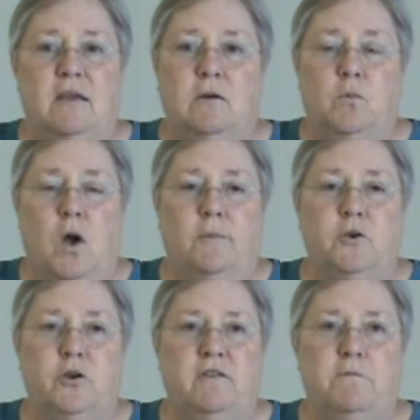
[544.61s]
think Rob
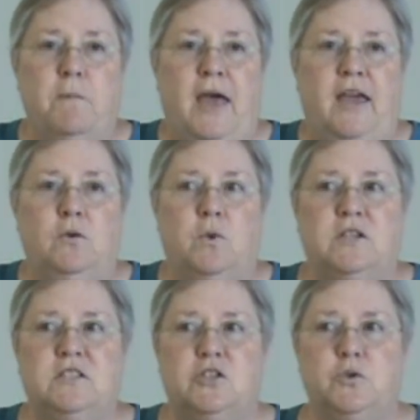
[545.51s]
could have made
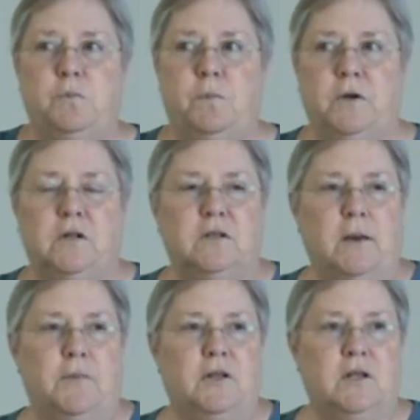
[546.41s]
was to build
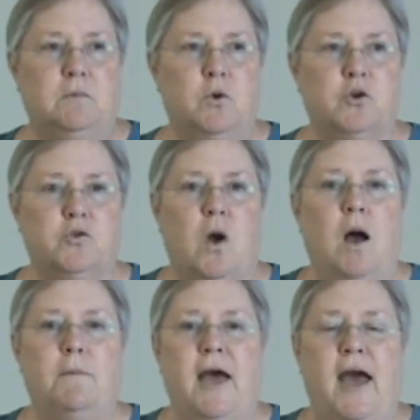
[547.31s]
up a little more
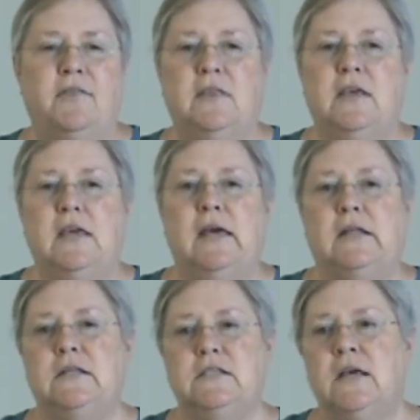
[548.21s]
drama at the
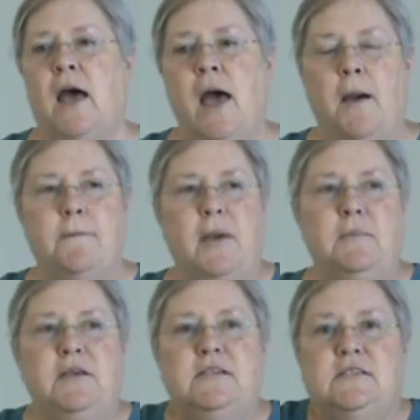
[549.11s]
end,
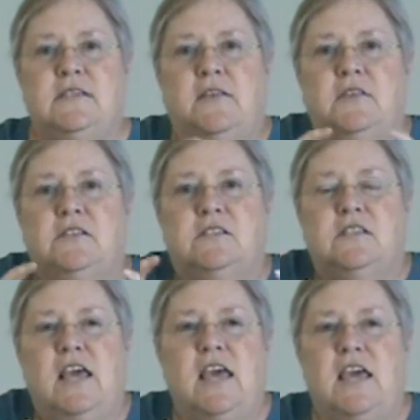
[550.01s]
maybe set the
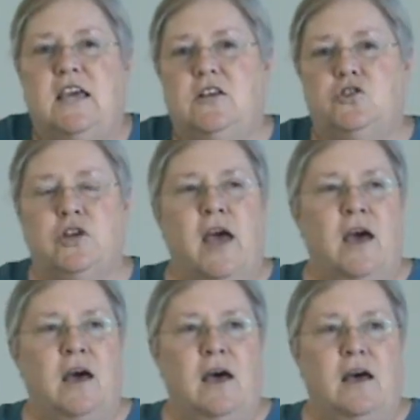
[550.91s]
stage
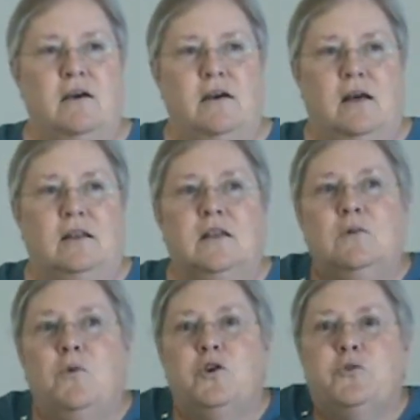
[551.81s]
a
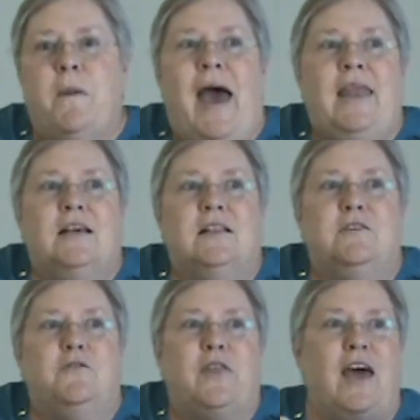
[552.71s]
little more dramatically
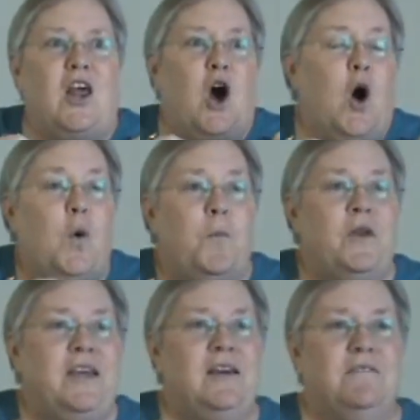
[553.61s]
for that
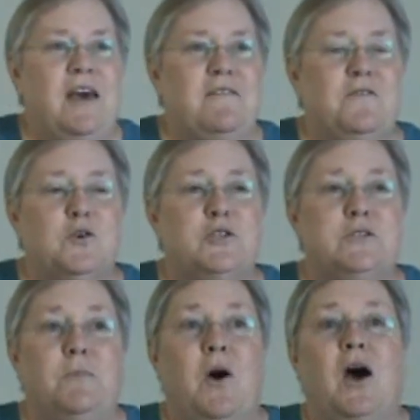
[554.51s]
opening of that
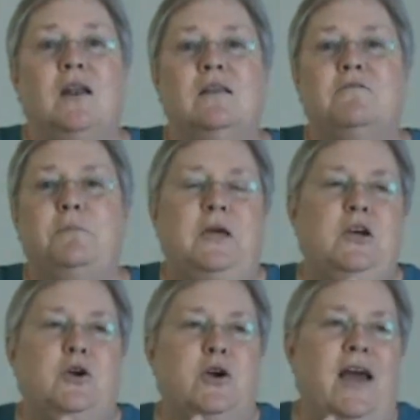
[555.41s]
first bottle of
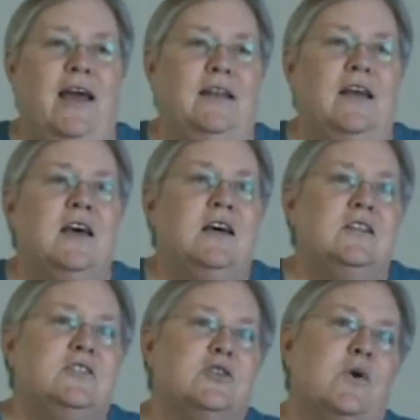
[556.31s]
beer and
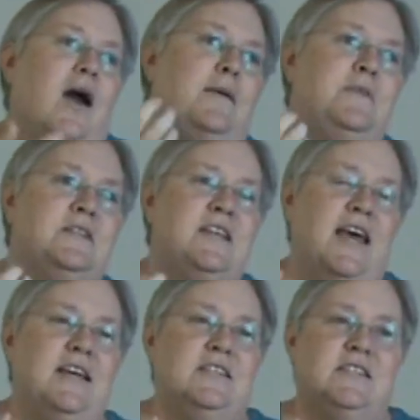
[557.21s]
describe the
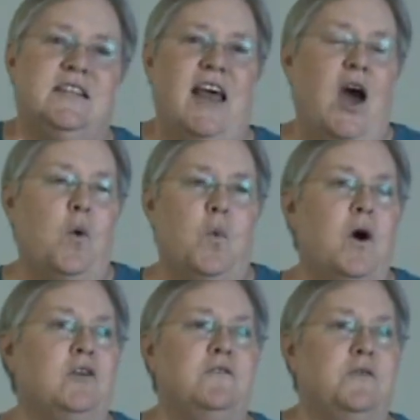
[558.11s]
taste and how
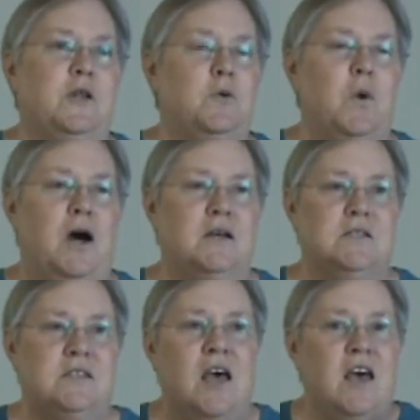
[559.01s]
wonderful it
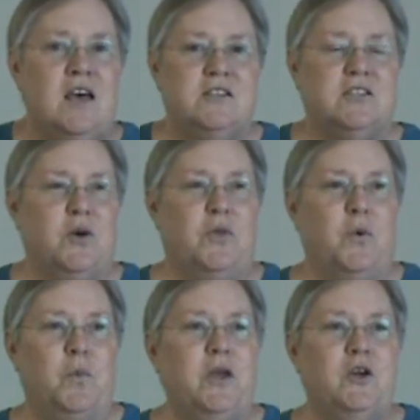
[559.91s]
was so that
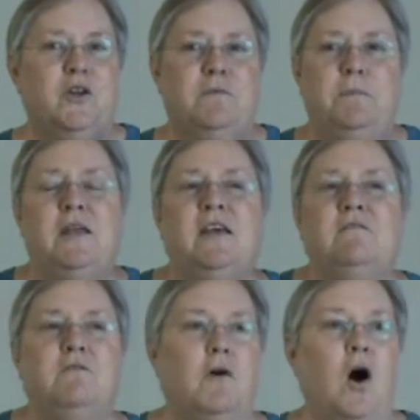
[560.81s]
we could have been
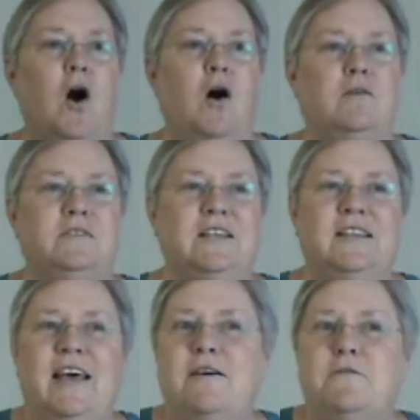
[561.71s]
involved
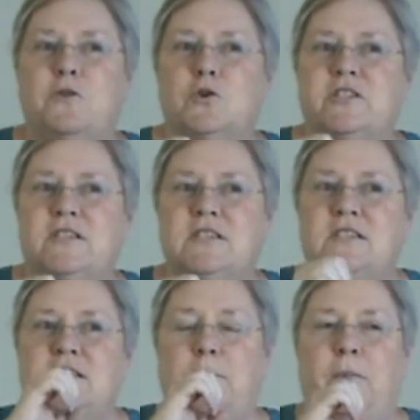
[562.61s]
in that first
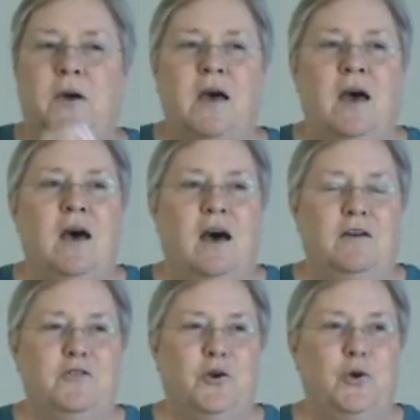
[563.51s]
sip
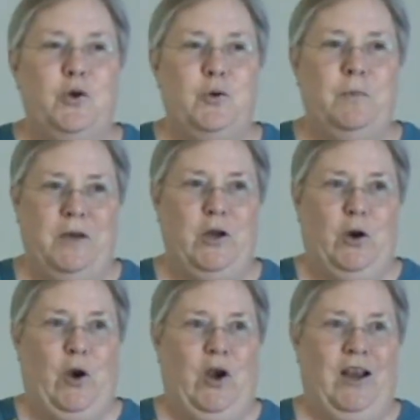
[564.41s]
of your new beer.